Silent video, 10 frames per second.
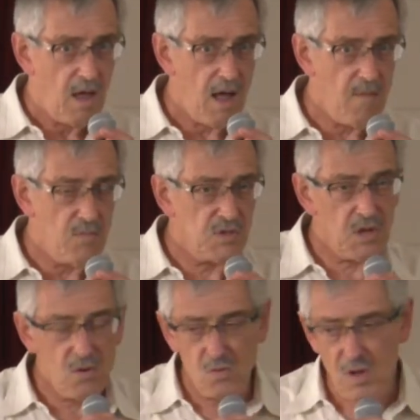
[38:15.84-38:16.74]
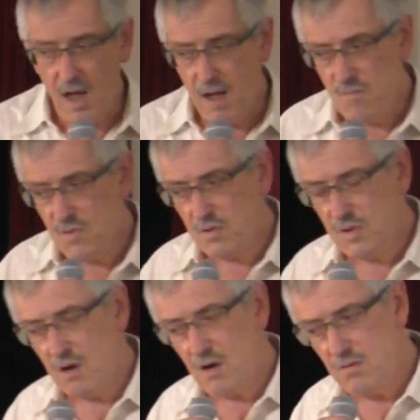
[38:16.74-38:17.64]
And so
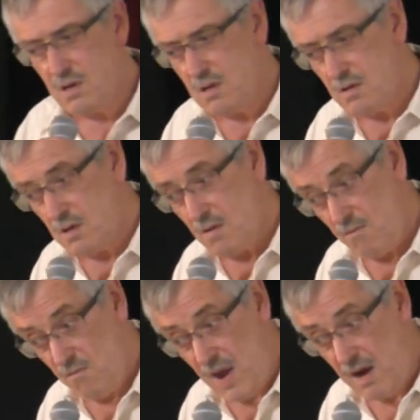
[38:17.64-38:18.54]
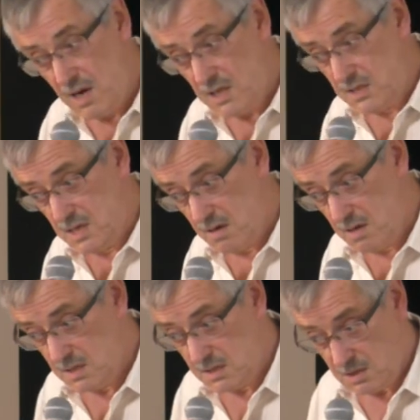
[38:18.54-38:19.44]
there are very
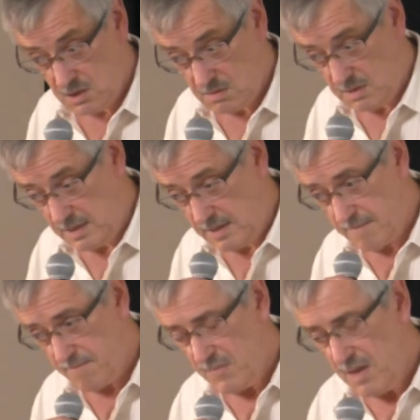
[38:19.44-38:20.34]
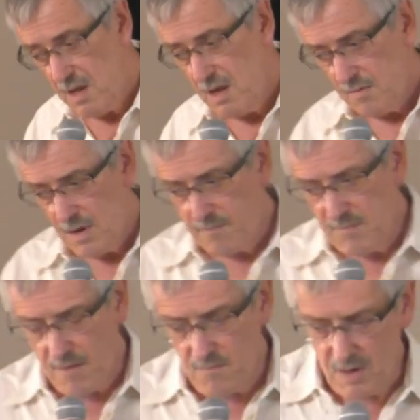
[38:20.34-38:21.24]
serious issues
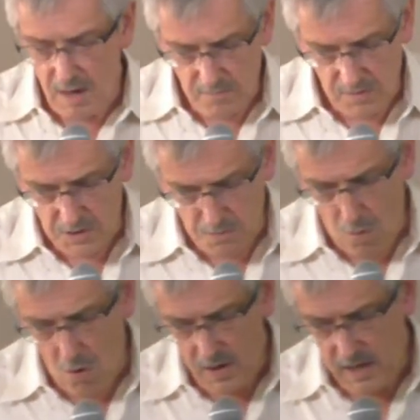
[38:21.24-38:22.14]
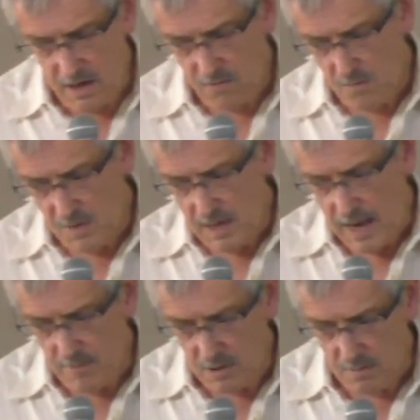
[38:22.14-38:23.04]
here. There's more here from the
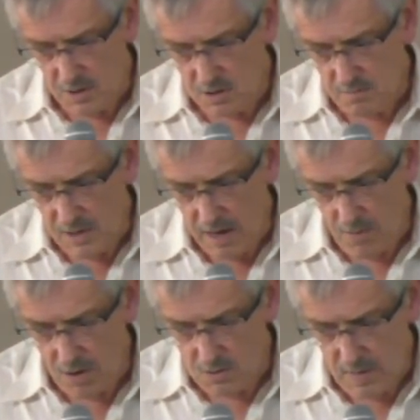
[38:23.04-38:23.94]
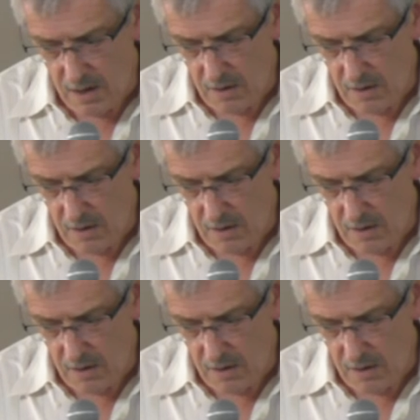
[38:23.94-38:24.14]
Climate Commission, but I won't dwell